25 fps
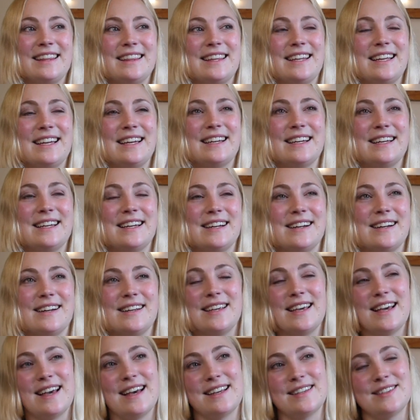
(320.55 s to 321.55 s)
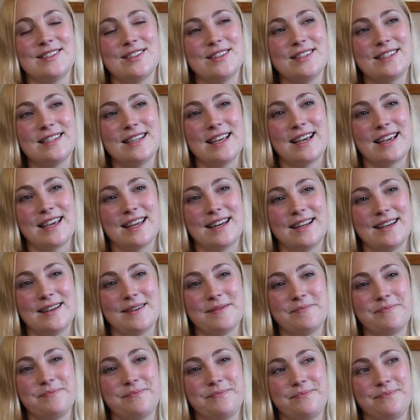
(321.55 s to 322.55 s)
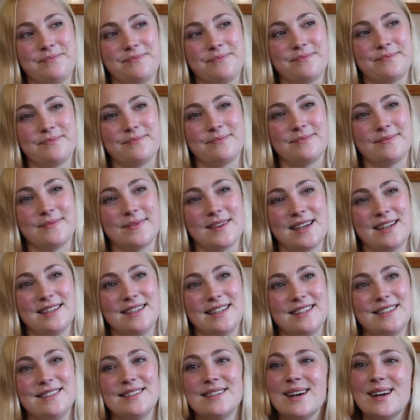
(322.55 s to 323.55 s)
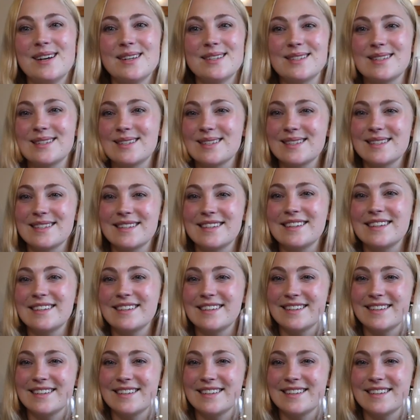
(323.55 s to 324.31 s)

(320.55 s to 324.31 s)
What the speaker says: Yeah, it's just that kind of the dust.